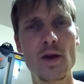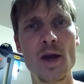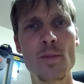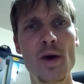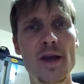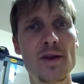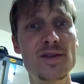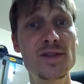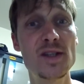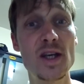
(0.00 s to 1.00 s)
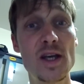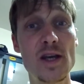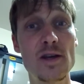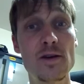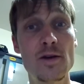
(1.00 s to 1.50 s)
am I going to
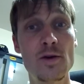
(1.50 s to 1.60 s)
see